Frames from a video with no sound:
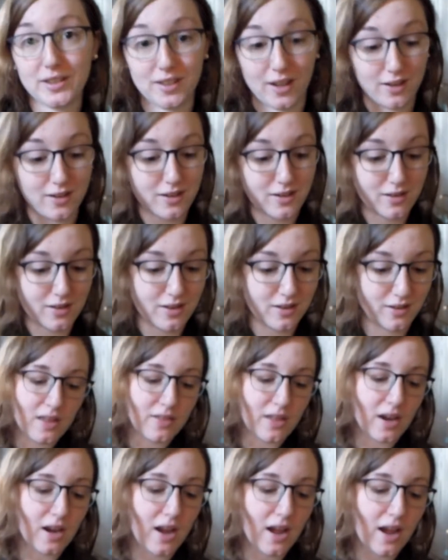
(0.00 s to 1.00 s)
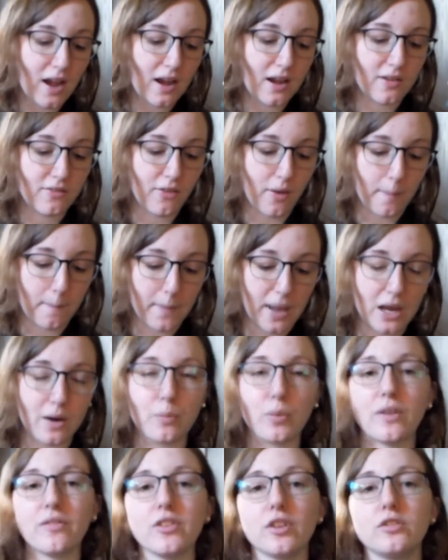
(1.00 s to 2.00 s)
excited. Then I have
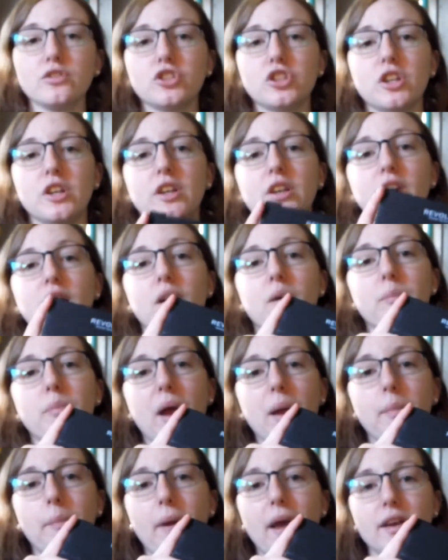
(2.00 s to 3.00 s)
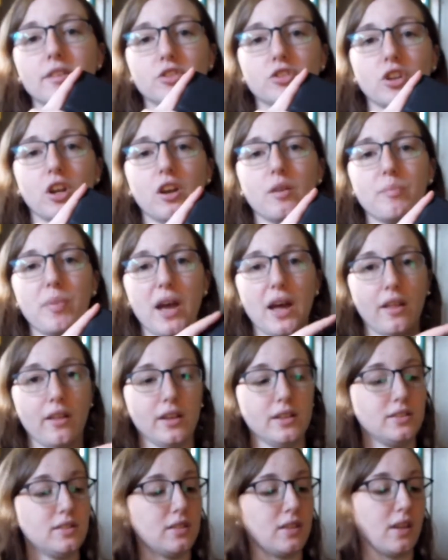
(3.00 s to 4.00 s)
Makeup Revolution by Petra
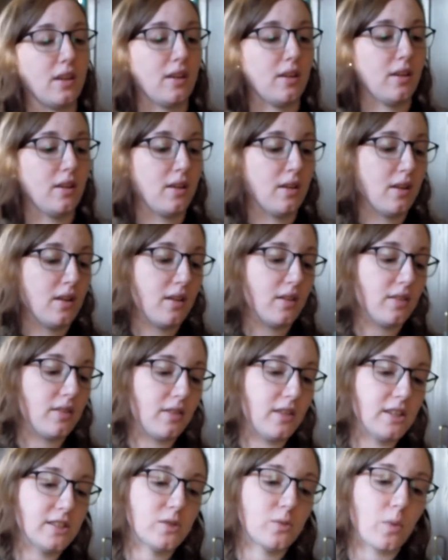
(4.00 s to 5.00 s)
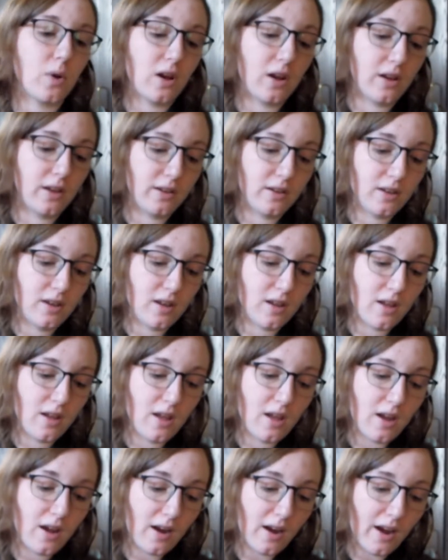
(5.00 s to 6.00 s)
palette. This one
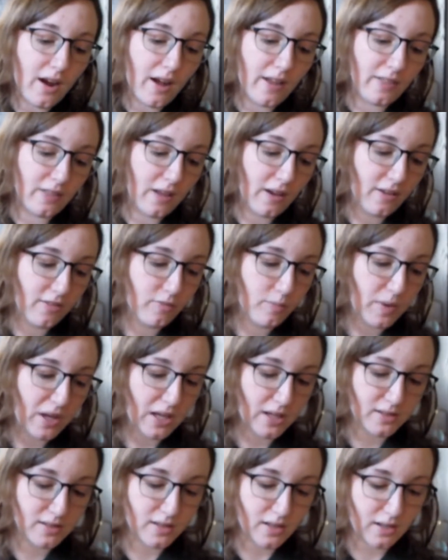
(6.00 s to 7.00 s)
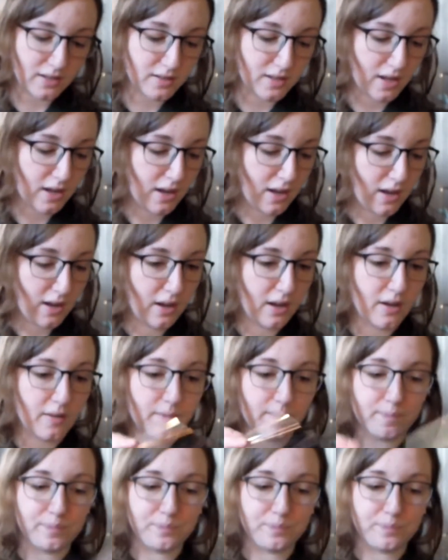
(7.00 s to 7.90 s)
I love because it's a